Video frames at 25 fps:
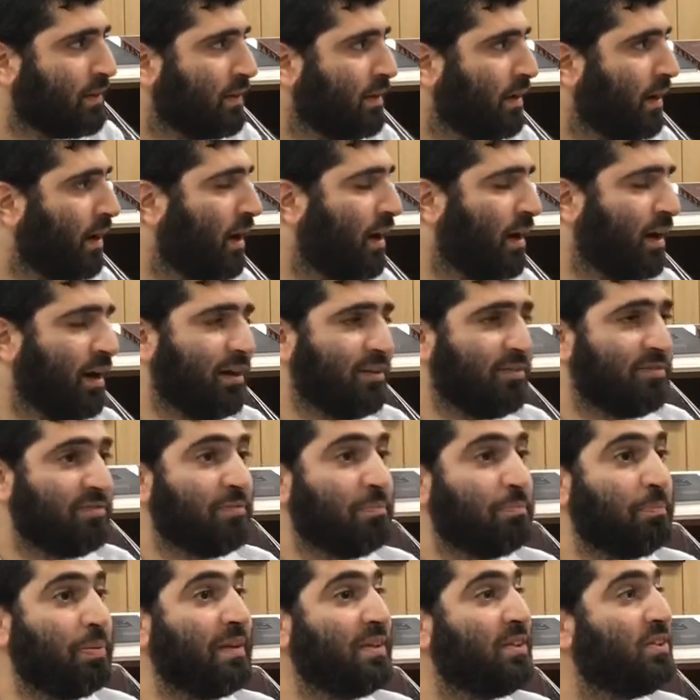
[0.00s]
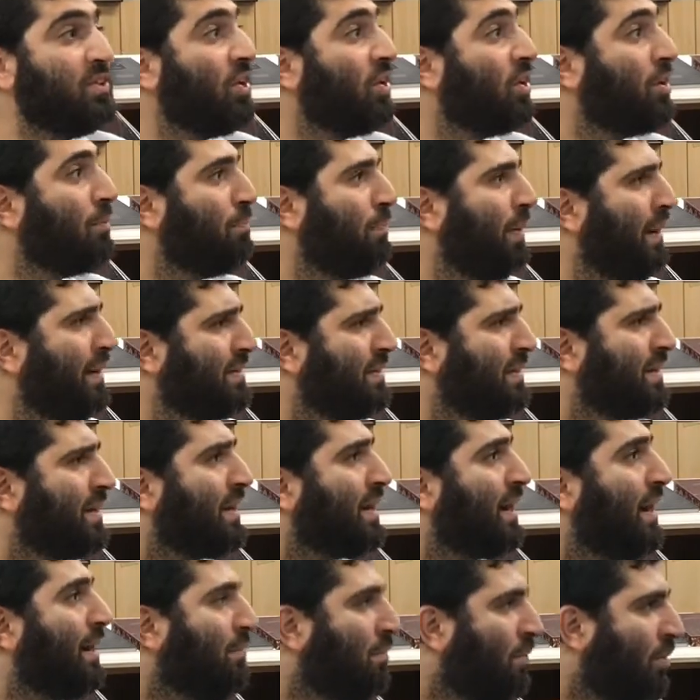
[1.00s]
of Pidyon Petar
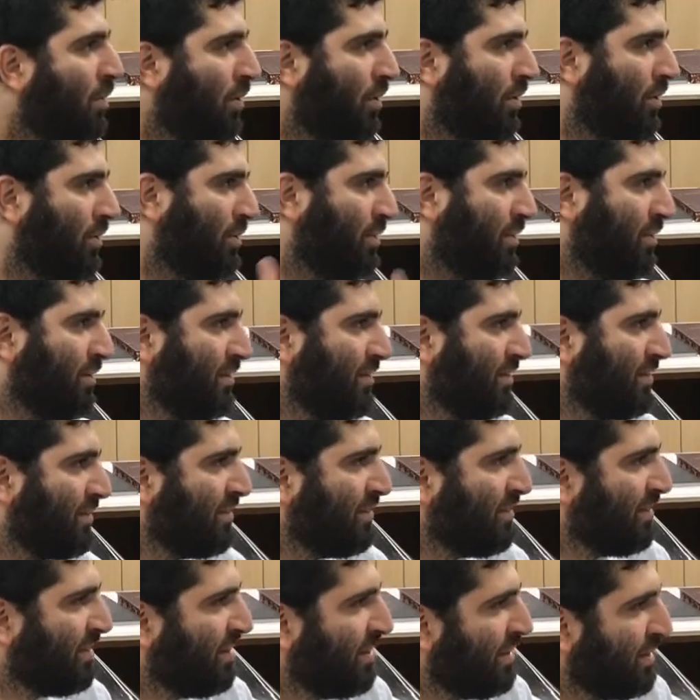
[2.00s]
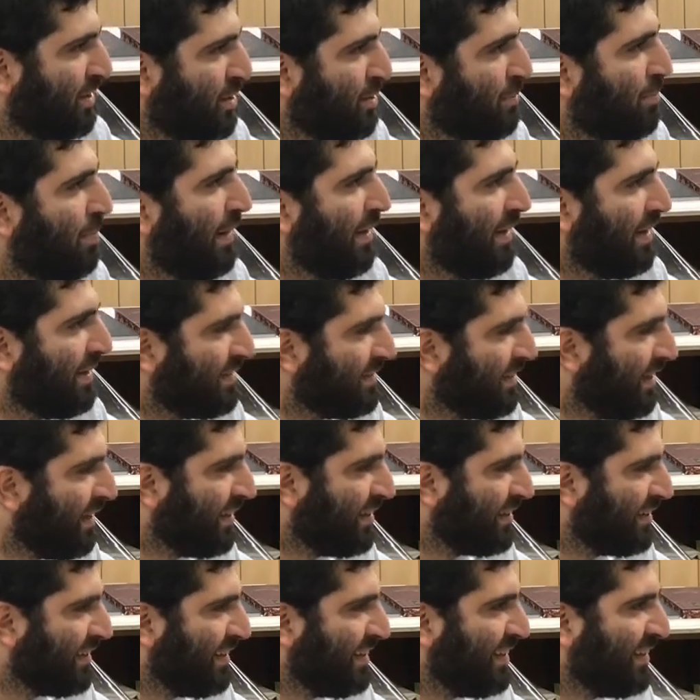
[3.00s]
Chamor. You buy a
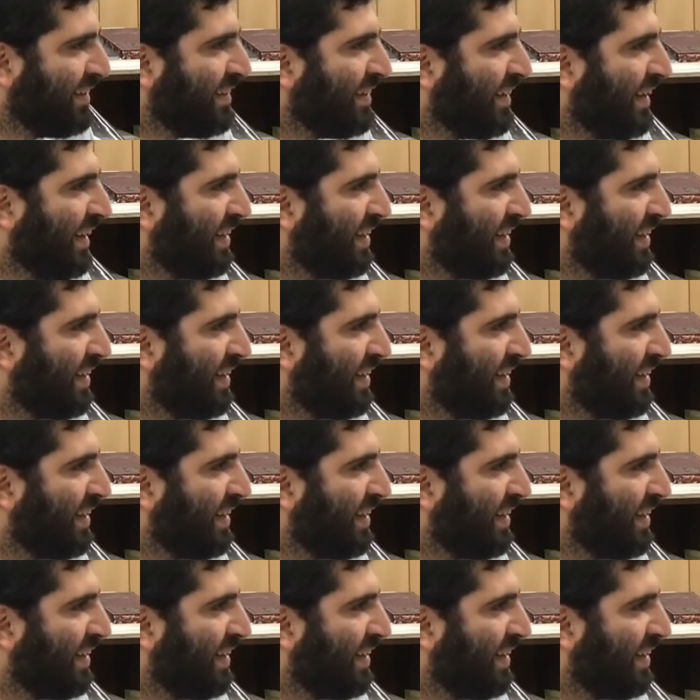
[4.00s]
donkey